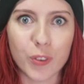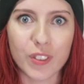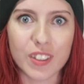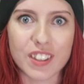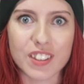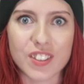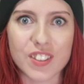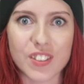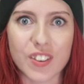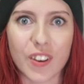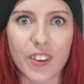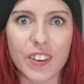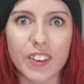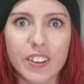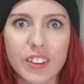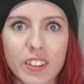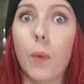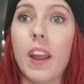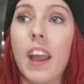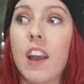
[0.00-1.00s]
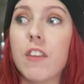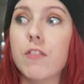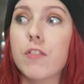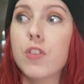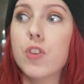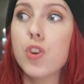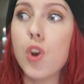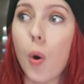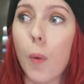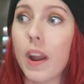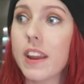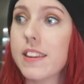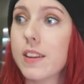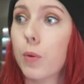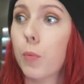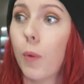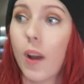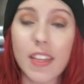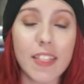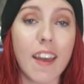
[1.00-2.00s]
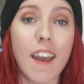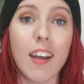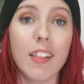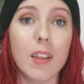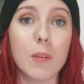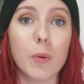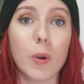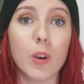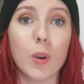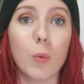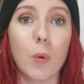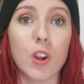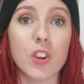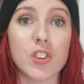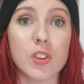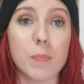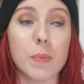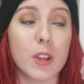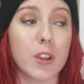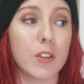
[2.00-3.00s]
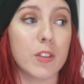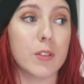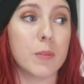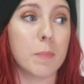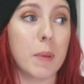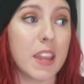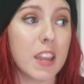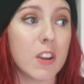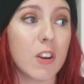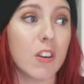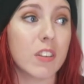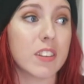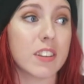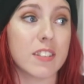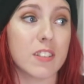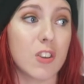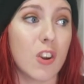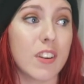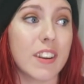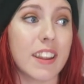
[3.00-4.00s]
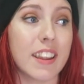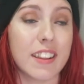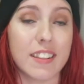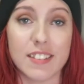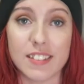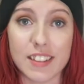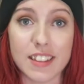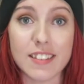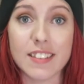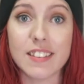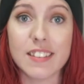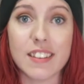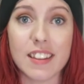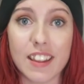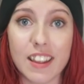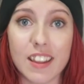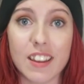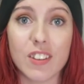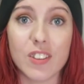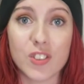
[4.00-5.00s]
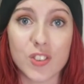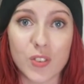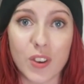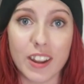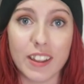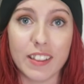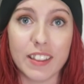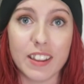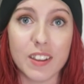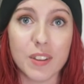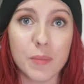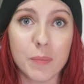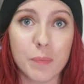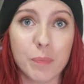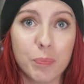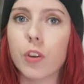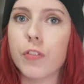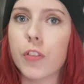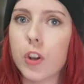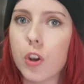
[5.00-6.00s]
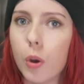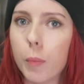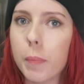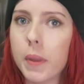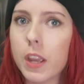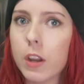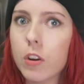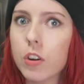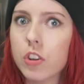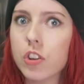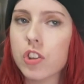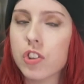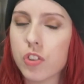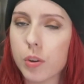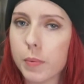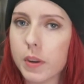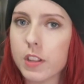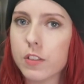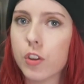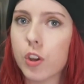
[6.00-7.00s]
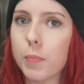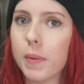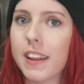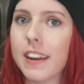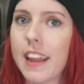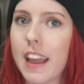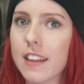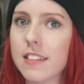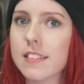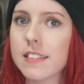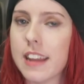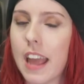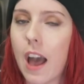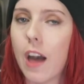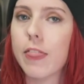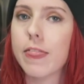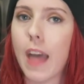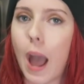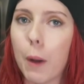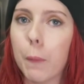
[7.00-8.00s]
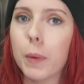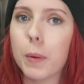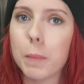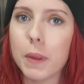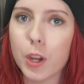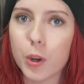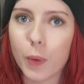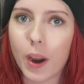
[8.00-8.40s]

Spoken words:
for this show. So I have no idea where the hell I'm gonna watch it because Peacock does not exist in Australia. So if the non-Peacock distributors could be announced now, that would be